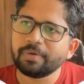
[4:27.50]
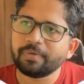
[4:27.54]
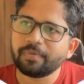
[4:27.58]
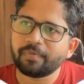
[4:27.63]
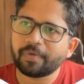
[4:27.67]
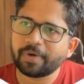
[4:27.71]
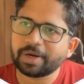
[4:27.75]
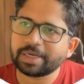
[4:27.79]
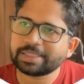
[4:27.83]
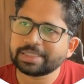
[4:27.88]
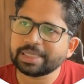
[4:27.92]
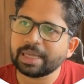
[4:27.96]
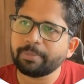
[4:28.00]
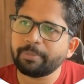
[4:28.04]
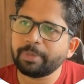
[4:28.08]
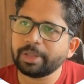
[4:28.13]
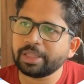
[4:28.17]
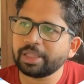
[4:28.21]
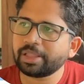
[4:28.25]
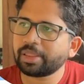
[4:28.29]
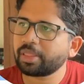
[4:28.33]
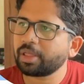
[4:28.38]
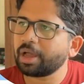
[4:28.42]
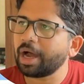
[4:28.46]
For example,
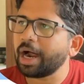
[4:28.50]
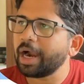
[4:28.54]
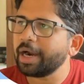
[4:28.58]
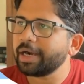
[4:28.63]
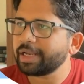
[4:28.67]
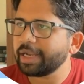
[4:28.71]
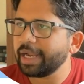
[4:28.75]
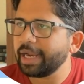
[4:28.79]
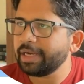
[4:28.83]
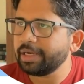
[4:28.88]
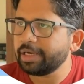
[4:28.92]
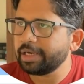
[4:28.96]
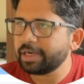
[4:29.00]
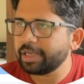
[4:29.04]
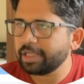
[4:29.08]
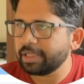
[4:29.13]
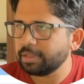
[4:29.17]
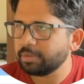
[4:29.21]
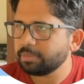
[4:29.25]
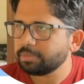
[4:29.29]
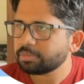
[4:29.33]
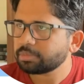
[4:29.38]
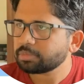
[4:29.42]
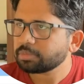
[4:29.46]
this cart
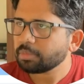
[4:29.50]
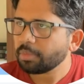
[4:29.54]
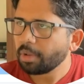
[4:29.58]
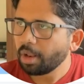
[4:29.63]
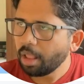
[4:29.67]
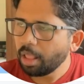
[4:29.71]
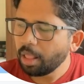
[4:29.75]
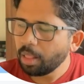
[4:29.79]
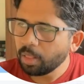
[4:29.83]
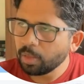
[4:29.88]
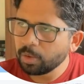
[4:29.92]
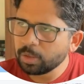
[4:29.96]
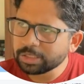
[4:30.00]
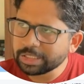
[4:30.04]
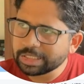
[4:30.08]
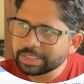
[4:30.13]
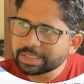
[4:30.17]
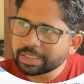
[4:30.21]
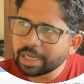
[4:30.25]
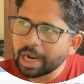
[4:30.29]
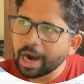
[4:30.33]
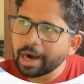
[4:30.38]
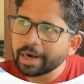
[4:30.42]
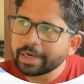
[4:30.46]
entity. So this
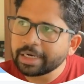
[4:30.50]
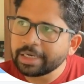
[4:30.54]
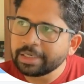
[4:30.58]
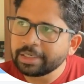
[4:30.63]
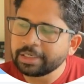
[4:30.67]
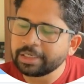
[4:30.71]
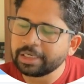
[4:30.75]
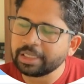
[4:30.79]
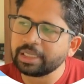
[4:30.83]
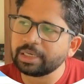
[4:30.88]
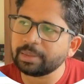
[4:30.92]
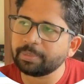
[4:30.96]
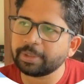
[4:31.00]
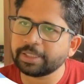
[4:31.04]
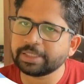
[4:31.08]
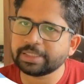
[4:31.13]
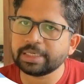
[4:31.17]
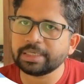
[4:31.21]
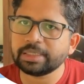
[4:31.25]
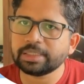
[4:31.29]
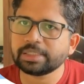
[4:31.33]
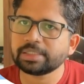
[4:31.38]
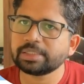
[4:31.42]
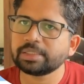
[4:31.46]
cart entity
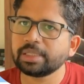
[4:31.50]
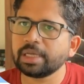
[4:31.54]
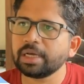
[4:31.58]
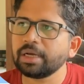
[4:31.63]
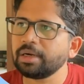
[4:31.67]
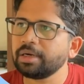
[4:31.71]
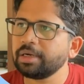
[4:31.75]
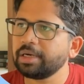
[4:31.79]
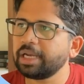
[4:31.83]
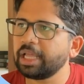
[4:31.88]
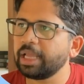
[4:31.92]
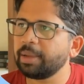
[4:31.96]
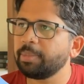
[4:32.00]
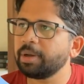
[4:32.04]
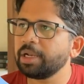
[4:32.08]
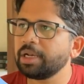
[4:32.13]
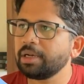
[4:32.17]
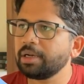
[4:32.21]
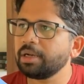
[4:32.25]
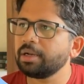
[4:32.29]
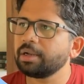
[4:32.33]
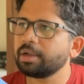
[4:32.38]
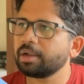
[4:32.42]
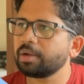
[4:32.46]
represents the table
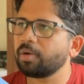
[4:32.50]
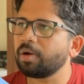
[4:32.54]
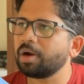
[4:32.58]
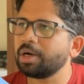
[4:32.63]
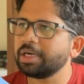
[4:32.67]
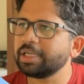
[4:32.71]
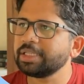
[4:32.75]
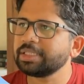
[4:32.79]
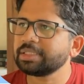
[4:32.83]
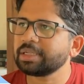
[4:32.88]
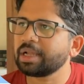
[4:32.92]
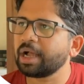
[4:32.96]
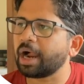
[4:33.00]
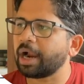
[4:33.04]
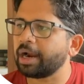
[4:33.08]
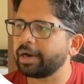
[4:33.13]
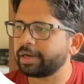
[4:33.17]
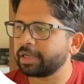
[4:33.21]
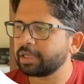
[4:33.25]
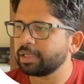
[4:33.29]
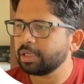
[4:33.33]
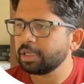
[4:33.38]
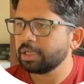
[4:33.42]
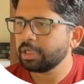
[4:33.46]
called as
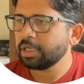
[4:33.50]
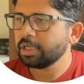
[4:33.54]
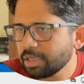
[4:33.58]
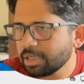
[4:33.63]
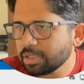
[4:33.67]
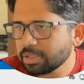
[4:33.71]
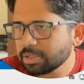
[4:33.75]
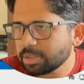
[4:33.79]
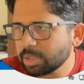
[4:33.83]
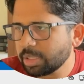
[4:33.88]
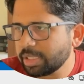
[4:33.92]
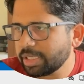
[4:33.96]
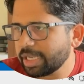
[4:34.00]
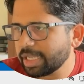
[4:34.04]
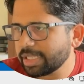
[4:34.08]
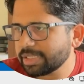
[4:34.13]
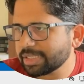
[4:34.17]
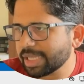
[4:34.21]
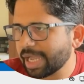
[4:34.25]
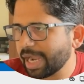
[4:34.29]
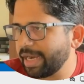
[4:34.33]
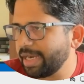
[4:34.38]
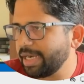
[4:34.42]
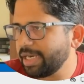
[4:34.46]
card. So it has
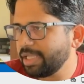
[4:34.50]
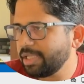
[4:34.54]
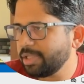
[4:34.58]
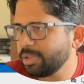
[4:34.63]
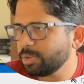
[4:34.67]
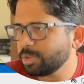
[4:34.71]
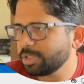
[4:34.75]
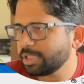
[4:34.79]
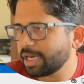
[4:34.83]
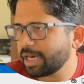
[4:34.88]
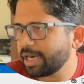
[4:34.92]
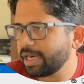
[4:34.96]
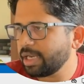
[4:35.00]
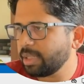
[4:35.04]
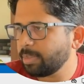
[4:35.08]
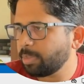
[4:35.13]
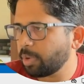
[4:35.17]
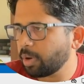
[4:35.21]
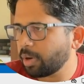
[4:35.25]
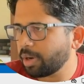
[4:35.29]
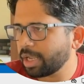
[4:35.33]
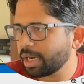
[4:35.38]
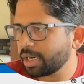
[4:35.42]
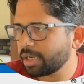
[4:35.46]
ID, user ID,
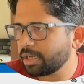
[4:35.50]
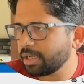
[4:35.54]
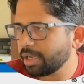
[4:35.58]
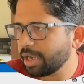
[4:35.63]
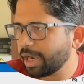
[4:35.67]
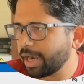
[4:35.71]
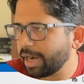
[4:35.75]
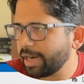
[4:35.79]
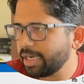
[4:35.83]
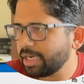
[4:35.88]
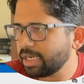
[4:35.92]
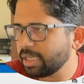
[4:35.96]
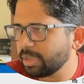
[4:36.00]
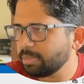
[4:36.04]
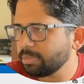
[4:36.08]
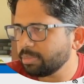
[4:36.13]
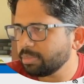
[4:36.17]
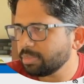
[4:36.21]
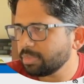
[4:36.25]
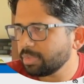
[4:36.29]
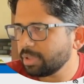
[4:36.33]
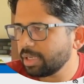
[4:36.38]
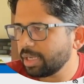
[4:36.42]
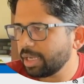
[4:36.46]
product, item,
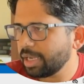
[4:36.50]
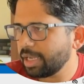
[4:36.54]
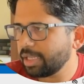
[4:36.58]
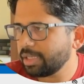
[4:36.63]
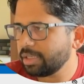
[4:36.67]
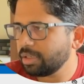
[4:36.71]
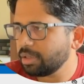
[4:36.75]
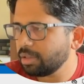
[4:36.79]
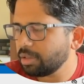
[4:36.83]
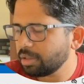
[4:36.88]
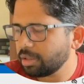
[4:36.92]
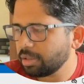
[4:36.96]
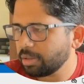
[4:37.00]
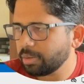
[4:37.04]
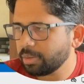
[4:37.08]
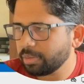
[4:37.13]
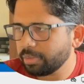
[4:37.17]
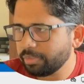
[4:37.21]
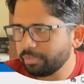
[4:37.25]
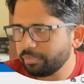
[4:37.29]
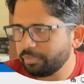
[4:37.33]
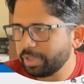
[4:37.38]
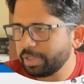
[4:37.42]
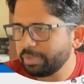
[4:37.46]
and
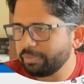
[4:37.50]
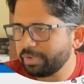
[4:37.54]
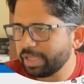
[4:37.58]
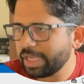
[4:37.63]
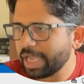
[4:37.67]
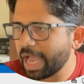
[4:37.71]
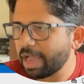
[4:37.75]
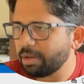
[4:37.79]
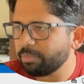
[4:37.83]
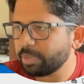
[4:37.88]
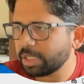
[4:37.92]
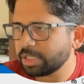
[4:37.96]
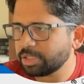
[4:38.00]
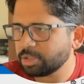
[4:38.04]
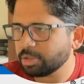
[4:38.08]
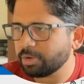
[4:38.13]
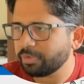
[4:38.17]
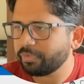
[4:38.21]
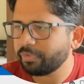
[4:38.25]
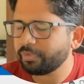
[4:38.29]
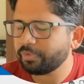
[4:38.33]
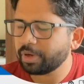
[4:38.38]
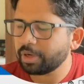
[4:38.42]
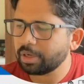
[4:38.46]
we, we have bunch of
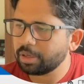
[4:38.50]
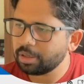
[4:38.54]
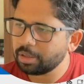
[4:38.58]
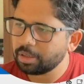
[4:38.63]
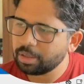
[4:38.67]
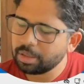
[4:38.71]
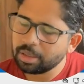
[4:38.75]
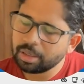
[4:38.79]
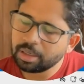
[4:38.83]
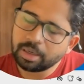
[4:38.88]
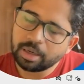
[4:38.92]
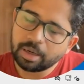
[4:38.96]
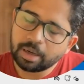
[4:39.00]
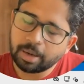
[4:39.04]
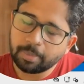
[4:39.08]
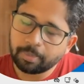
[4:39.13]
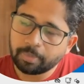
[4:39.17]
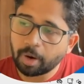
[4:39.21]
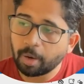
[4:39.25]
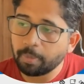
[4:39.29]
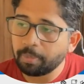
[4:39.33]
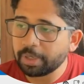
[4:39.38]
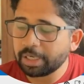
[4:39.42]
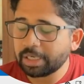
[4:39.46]

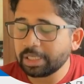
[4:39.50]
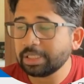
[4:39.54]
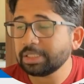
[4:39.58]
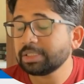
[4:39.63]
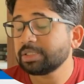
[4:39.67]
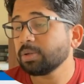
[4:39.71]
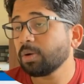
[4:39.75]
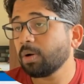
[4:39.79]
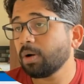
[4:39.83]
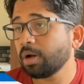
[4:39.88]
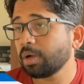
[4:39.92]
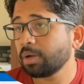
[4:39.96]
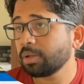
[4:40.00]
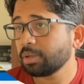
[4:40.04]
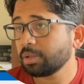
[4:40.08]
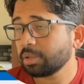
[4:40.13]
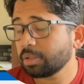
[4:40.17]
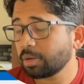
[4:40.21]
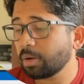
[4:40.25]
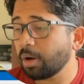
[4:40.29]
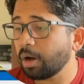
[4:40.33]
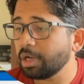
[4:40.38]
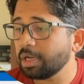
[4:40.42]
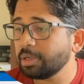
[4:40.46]
properties or
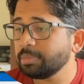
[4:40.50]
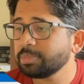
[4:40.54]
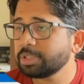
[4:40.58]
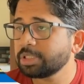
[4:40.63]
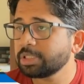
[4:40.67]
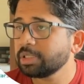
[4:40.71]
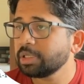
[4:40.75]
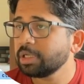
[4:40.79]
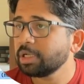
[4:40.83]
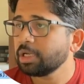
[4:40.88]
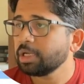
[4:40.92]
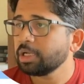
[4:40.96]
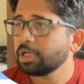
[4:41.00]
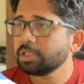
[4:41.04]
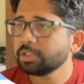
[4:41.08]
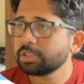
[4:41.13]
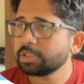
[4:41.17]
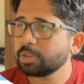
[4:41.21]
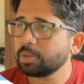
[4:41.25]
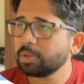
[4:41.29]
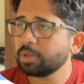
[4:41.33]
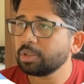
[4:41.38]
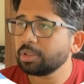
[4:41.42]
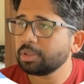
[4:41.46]
columns.
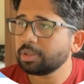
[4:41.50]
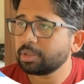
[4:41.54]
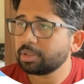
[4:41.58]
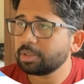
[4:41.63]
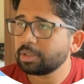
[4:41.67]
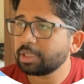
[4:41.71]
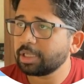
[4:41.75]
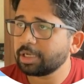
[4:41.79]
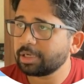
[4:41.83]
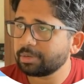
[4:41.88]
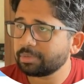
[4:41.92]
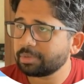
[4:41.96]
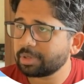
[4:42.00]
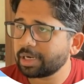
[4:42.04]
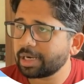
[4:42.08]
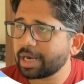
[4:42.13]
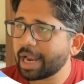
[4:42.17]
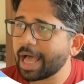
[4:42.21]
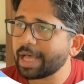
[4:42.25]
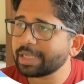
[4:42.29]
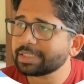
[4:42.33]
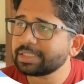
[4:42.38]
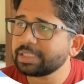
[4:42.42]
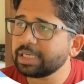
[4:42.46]
So the
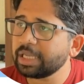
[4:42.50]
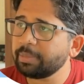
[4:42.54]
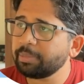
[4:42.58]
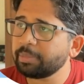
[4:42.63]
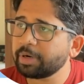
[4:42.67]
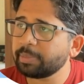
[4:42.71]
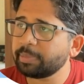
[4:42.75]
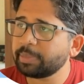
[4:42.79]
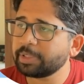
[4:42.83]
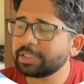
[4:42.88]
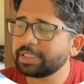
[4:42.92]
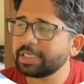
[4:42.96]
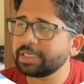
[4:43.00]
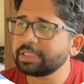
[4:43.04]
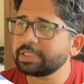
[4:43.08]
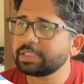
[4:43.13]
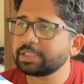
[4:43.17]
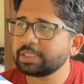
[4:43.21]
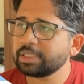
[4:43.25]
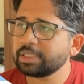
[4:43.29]
class name represents